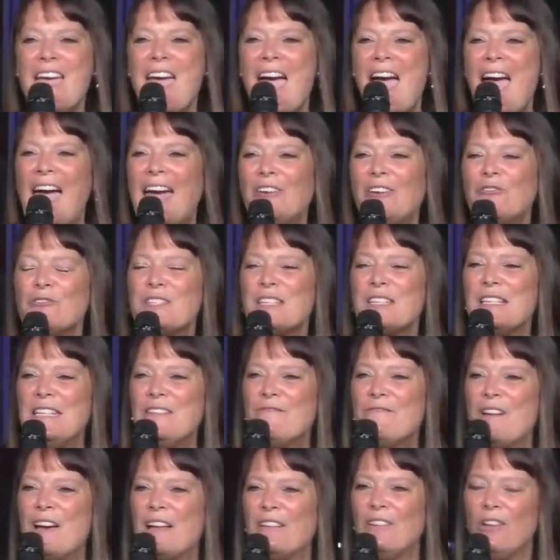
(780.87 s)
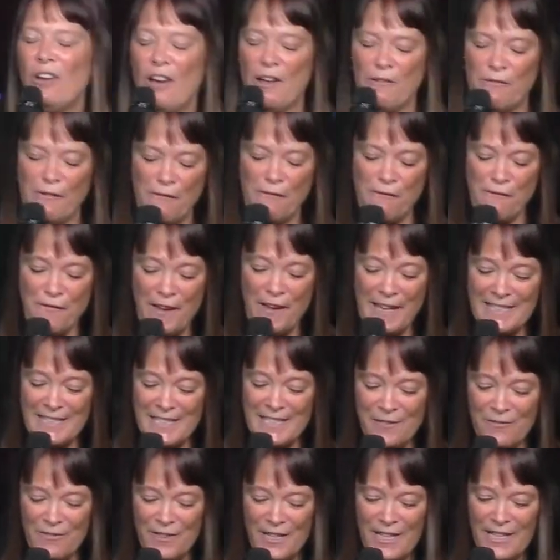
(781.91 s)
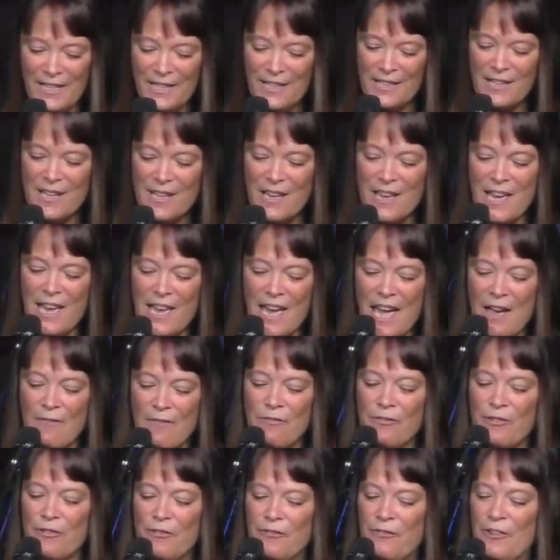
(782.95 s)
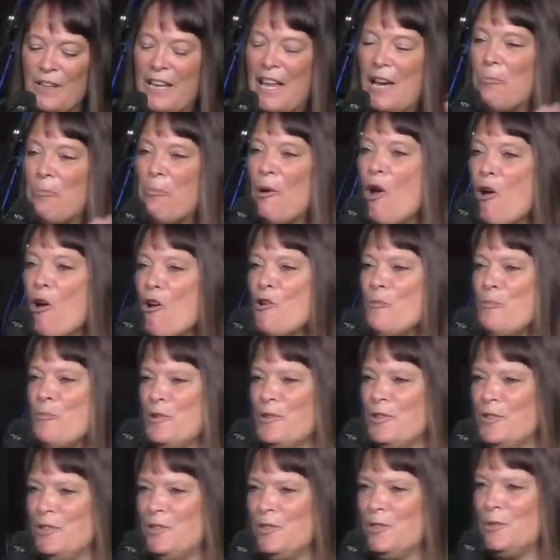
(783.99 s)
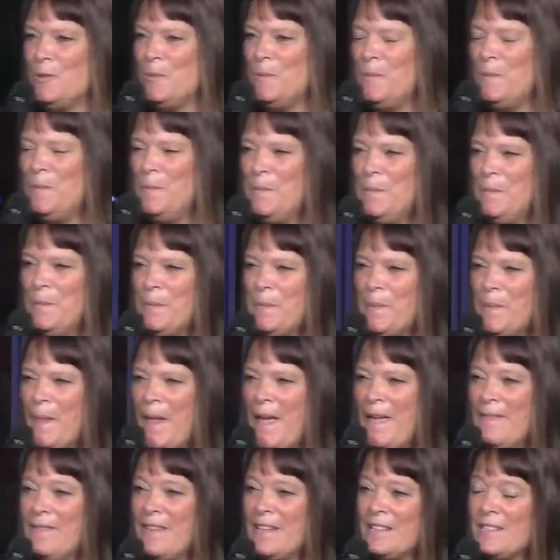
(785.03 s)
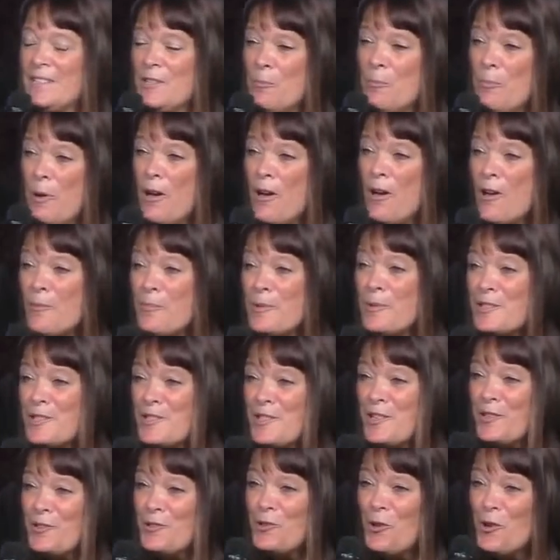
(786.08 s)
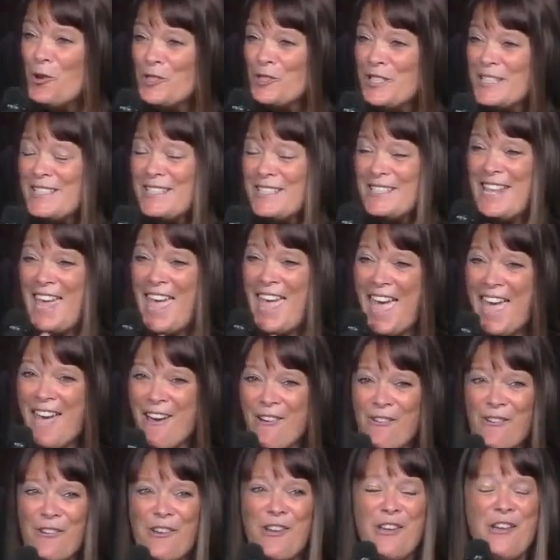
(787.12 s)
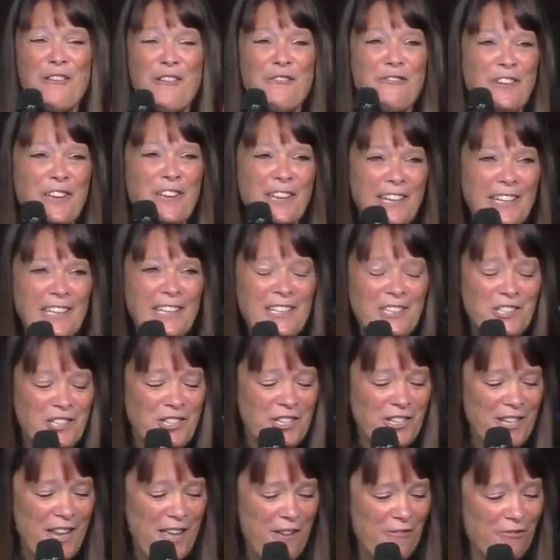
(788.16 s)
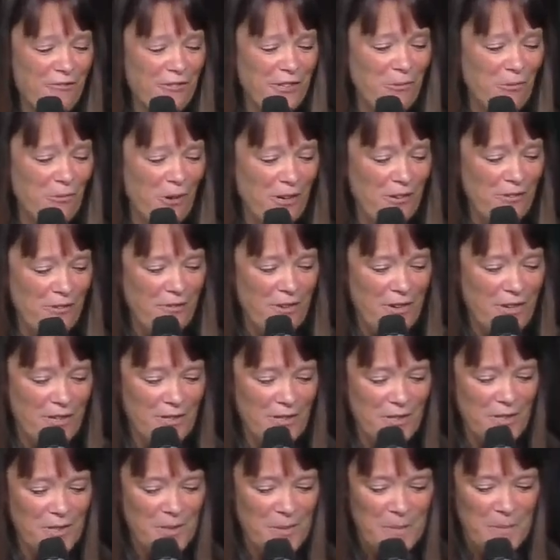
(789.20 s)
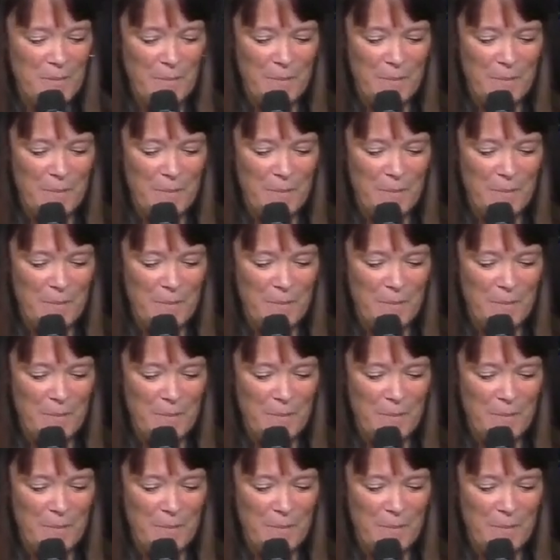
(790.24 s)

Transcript: how to live our life effectively and fulfil our purpose. And that's the purpose that God has set out for each and every one of us.